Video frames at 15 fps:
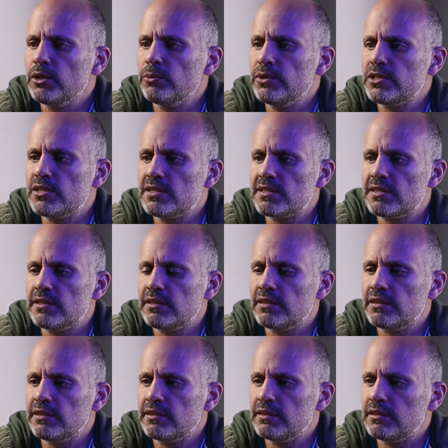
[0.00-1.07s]
which is
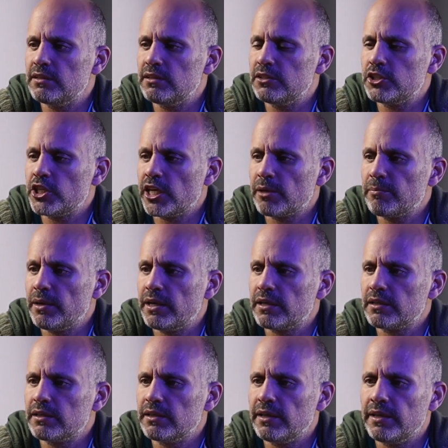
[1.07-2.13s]
the check
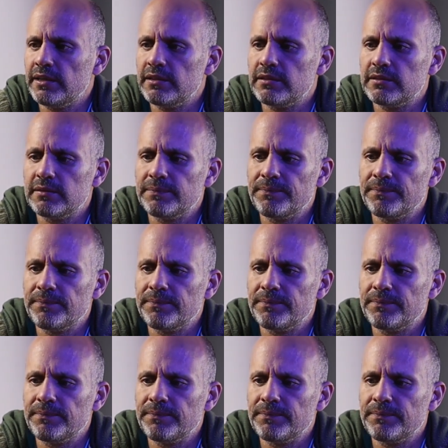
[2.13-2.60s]
mark, and